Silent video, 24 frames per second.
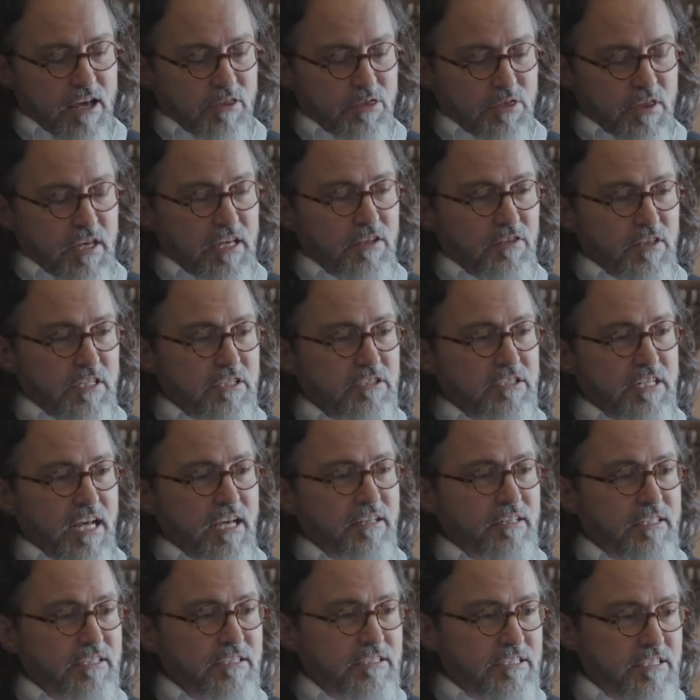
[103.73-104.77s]
I think these
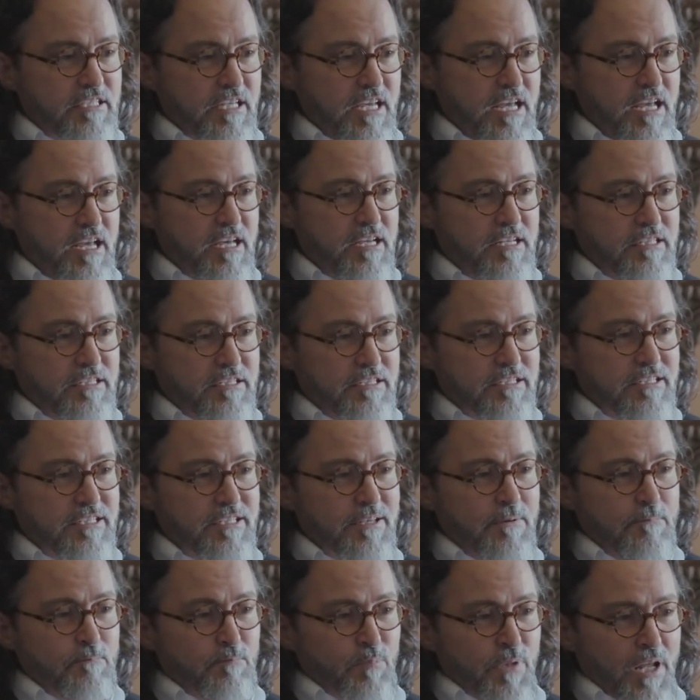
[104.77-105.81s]
deadly
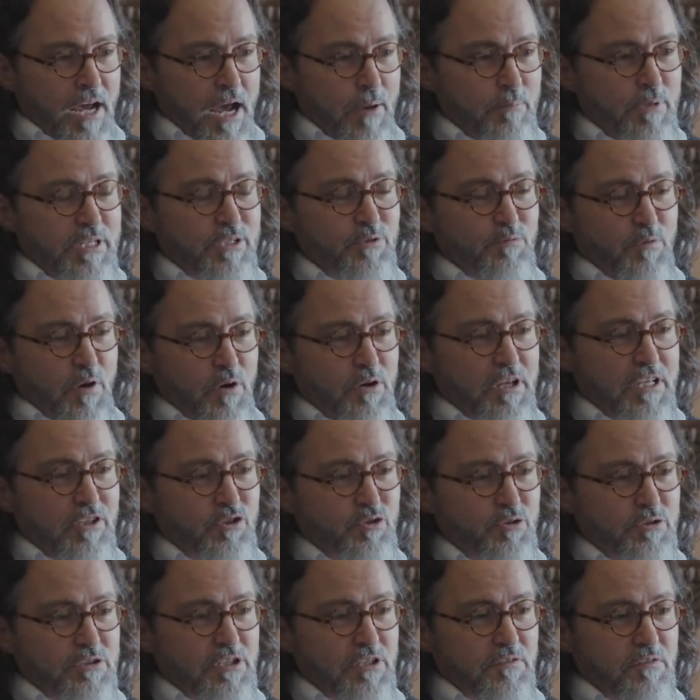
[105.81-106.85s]
sins, I mean, it's very
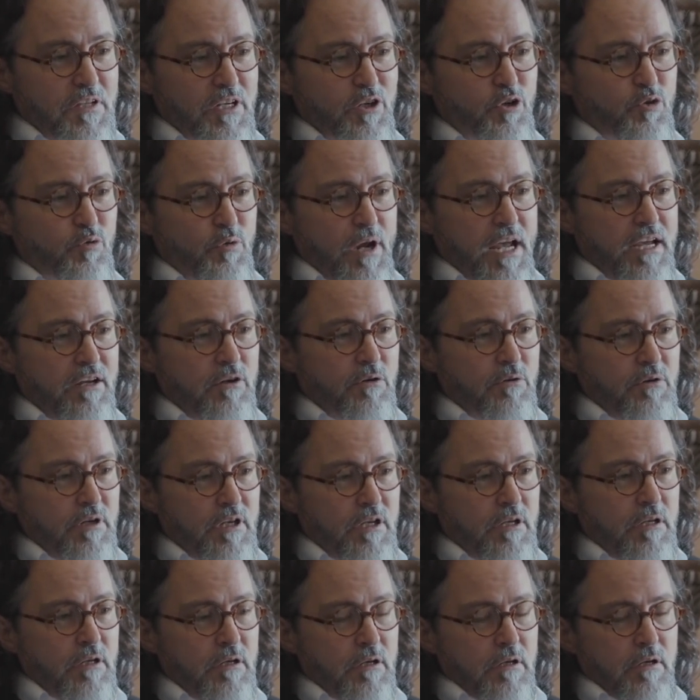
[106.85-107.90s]
interesting that
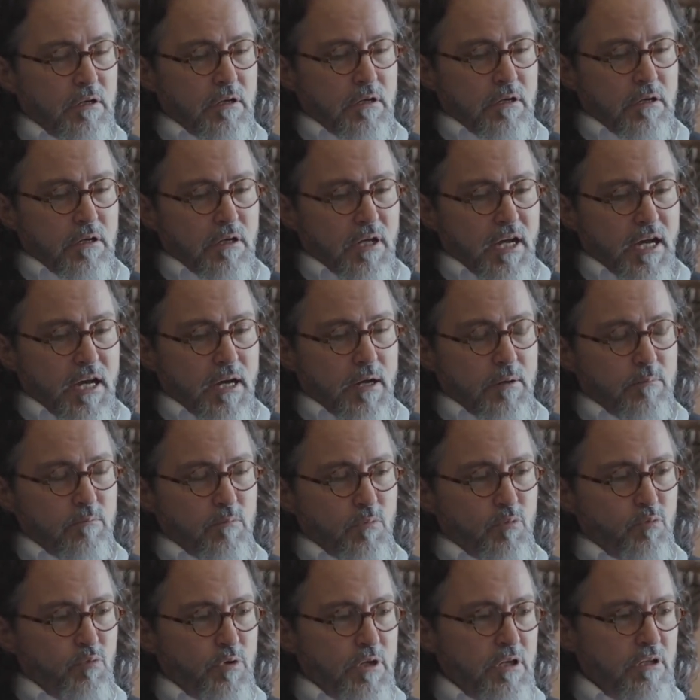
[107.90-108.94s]
Gregory
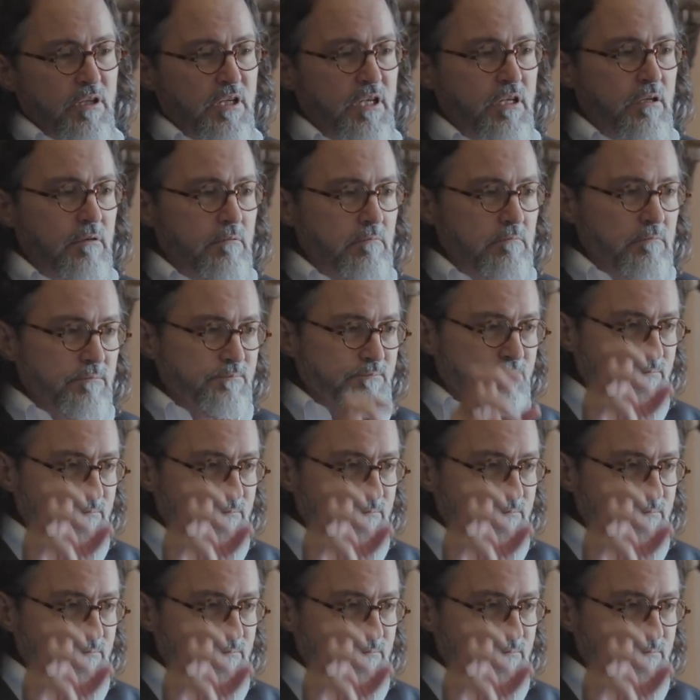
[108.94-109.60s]
really,